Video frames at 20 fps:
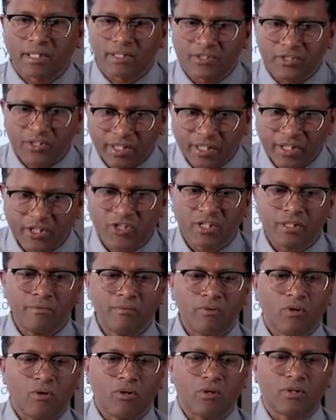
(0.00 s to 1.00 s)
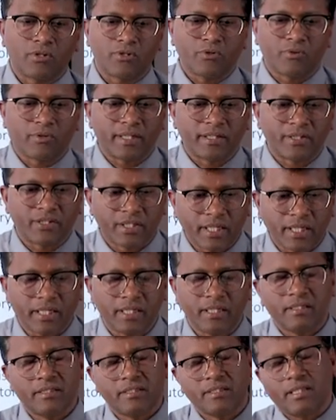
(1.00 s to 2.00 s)
consideration, or you can
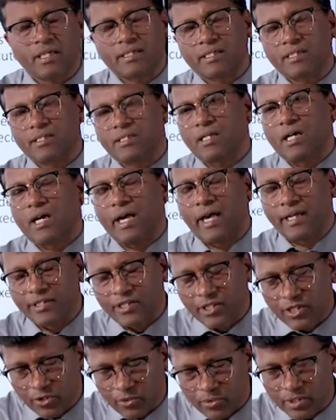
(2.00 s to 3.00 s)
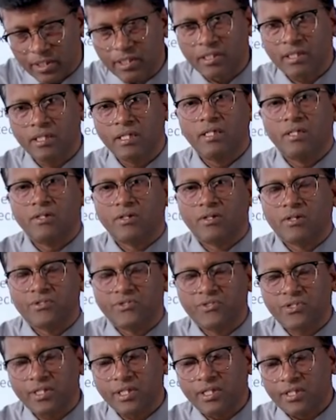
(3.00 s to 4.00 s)
say that is the executed
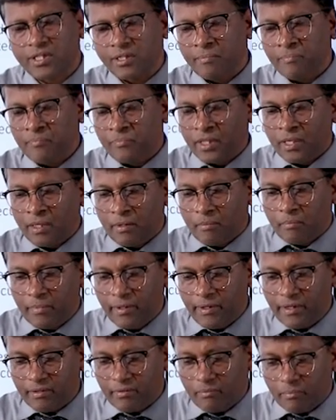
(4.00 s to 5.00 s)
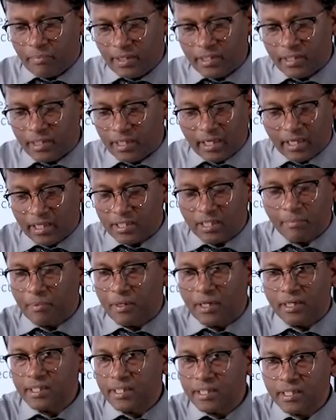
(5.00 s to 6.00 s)
consideration. But another
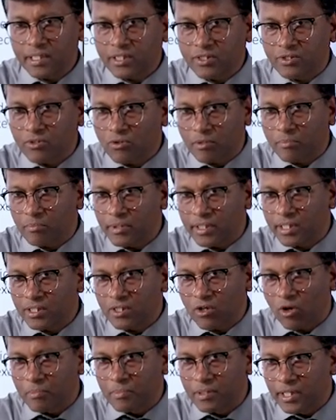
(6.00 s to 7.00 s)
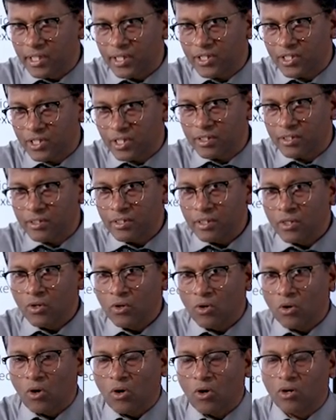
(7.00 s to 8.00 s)
party is not meeting the obligation,
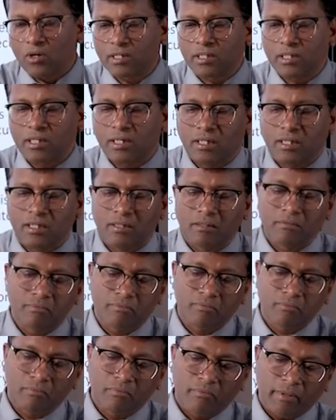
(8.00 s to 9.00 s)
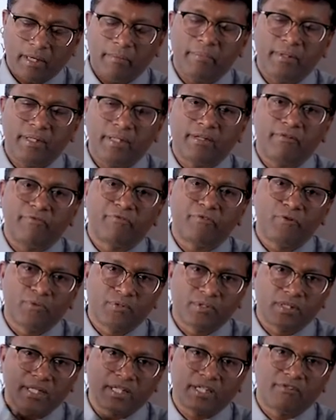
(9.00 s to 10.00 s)
or maybe in
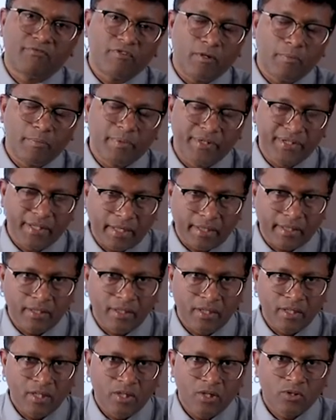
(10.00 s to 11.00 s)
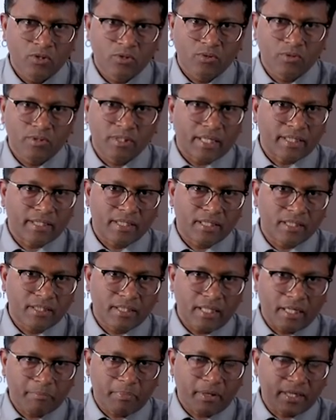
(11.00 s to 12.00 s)
future it will be done. So
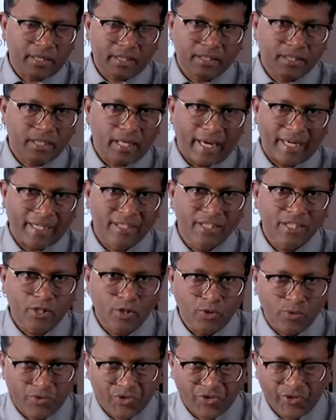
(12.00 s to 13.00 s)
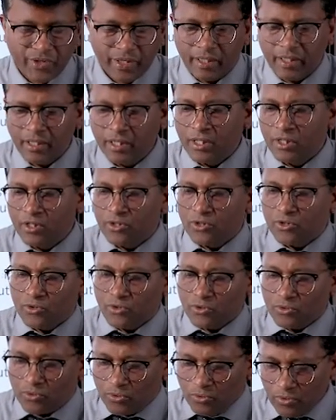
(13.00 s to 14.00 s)
that part is the executory.
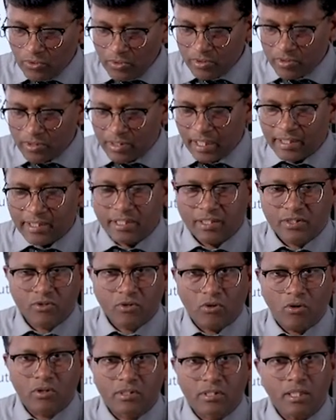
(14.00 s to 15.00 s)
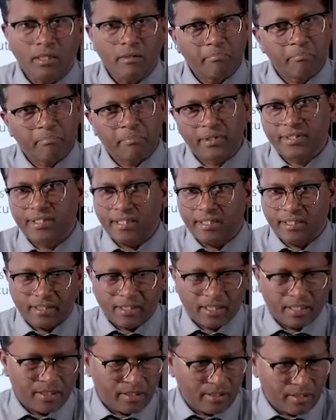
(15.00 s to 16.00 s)
So that is called the
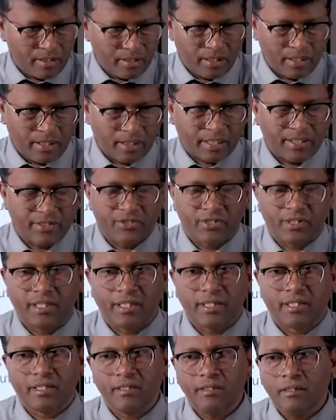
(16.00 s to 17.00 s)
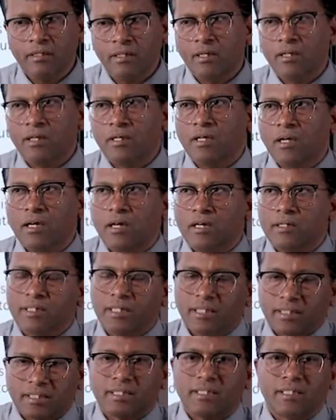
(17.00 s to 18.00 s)
present consideration.
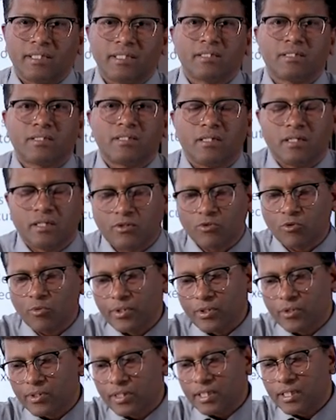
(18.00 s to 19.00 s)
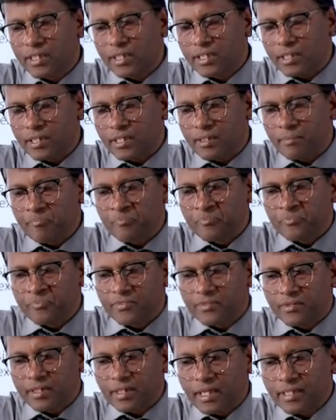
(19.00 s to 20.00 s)
Yes, it is to be noted here
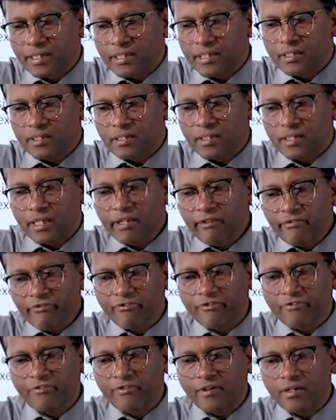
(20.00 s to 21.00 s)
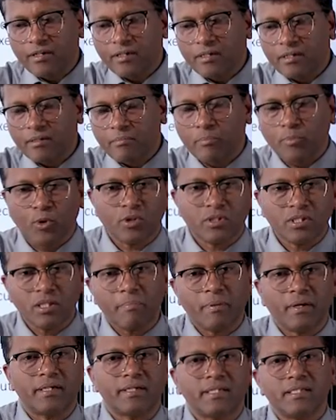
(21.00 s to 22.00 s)
that if both the
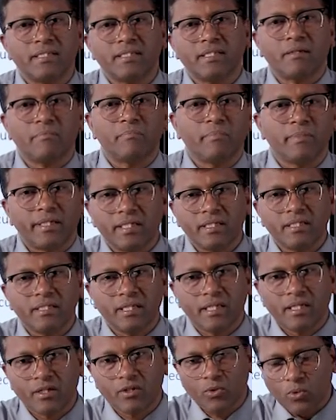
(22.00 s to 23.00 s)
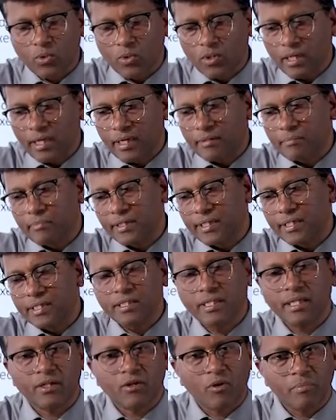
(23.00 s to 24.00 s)
parties are meeting their role and meeting
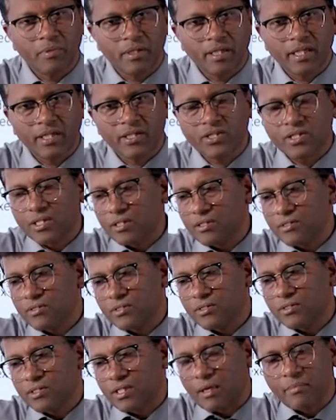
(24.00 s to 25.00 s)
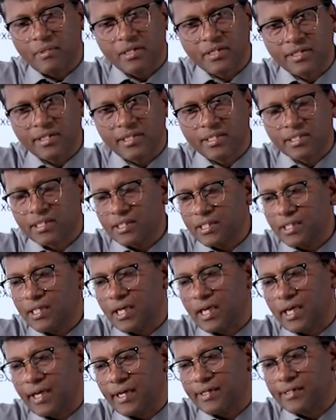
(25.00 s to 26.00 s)
their obligations simultaneously,
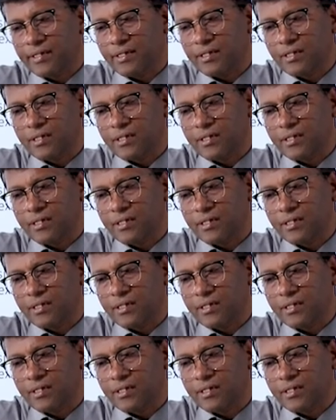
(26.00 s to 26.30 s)
and